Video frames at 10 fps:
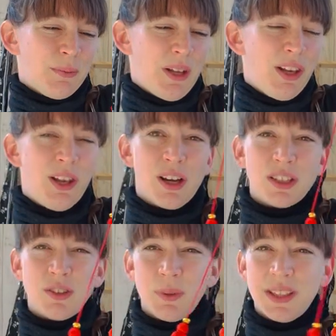locked
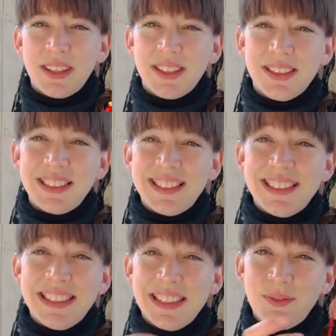with
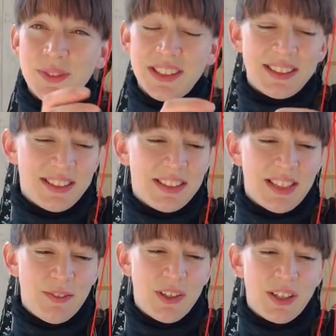leaves and
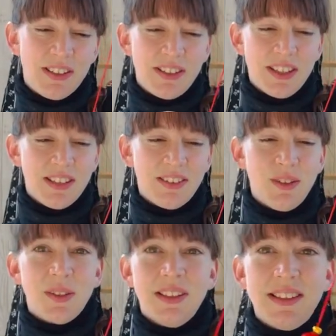various things you
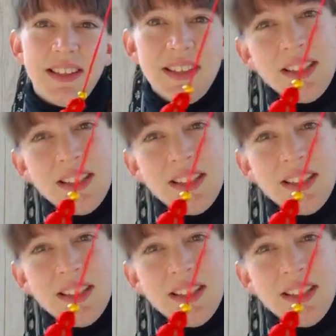can see